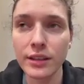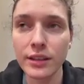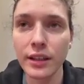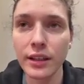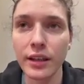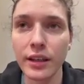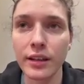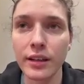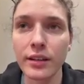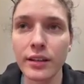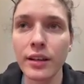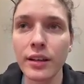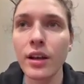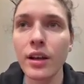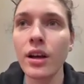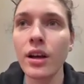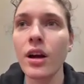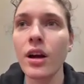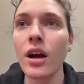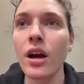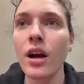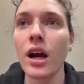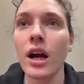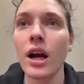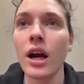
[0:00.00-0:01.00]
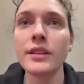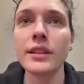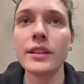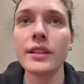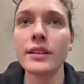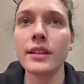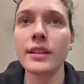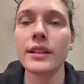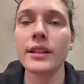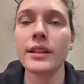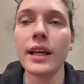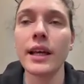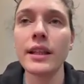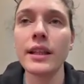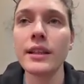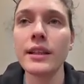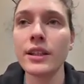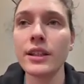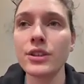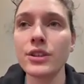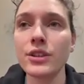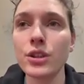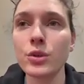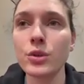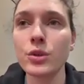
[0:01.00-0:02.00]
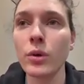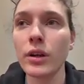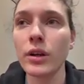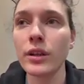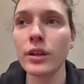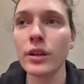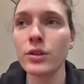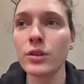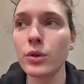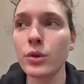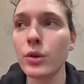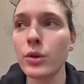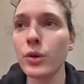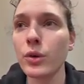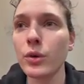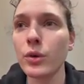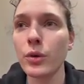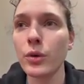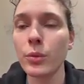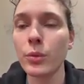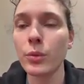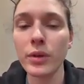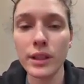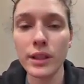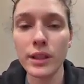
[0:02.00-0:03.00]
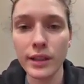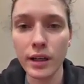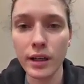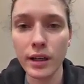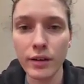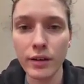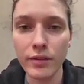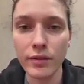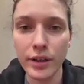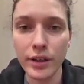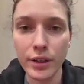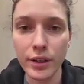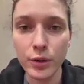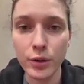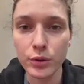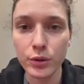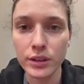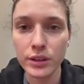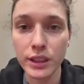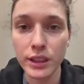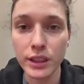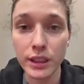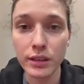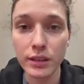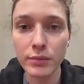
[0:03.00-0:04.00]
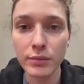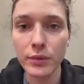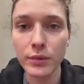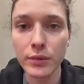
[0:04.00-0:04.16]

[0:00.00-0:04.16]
And other than that, they just wanted to build a very good team.